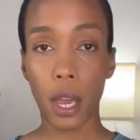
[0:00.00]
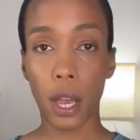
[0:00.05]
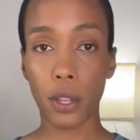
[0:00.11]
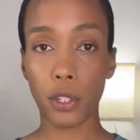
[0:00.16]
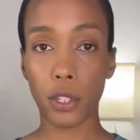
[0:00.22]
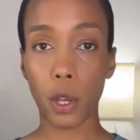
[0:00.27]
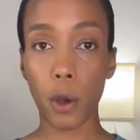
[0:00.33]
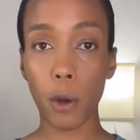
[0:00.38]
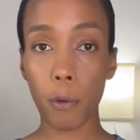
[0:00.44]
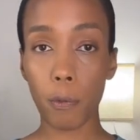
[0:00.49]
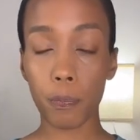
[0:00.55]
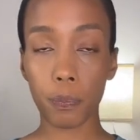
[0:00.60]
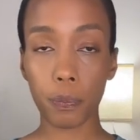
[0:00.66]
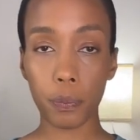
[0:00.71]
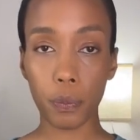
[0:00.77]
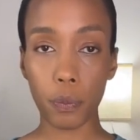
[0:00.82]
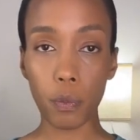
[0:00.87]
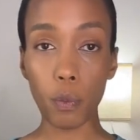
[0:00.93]
And so
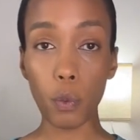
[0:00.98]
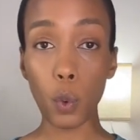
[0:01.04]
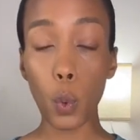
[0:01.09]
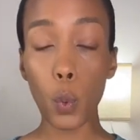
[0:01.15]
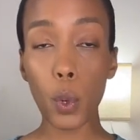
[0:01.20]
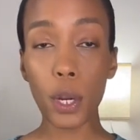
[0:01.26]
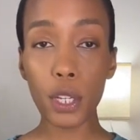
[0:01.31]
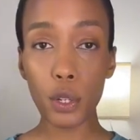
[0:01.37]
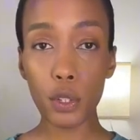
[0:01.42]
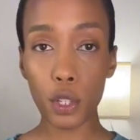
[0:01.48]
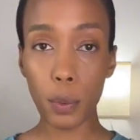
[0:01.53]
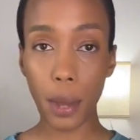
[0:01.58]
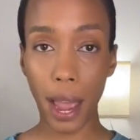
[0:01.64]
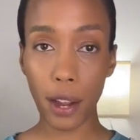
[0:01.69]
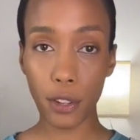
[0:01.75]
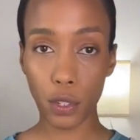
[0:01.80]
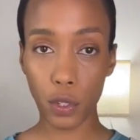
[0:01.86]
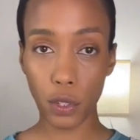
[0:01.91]
when you do
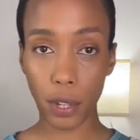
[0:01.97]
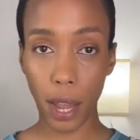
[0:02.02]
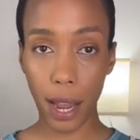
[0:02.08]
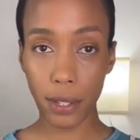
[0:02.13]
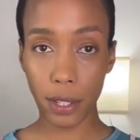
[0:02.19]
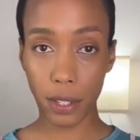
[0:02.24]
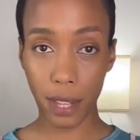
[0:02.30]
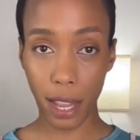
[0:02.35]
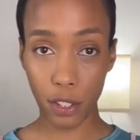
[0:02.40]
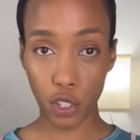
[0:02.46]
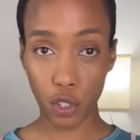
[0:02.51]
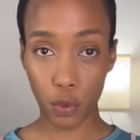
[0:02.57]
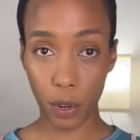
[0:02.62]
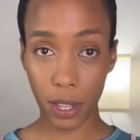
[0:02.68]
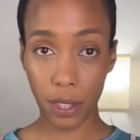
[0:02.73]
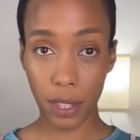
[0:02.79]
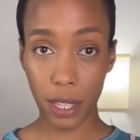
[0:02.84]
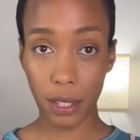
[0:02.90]
exercises that
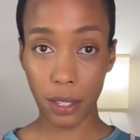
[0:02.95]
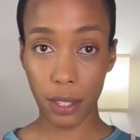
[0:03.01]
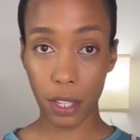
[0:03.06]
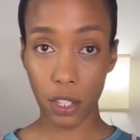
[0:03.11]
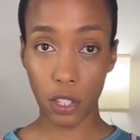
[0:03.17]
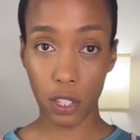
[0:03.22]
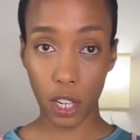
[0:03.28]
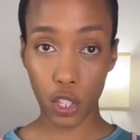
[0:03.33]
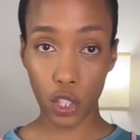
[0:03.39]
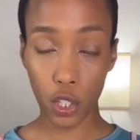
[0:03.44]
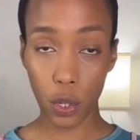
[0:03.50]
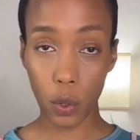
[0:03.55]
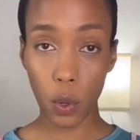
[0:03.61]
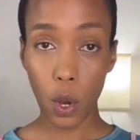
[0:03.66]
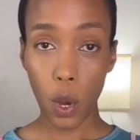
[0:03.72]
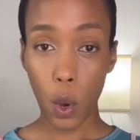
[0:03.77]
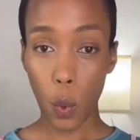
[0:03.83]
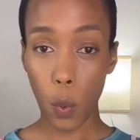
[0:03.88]
strengthens this tissue,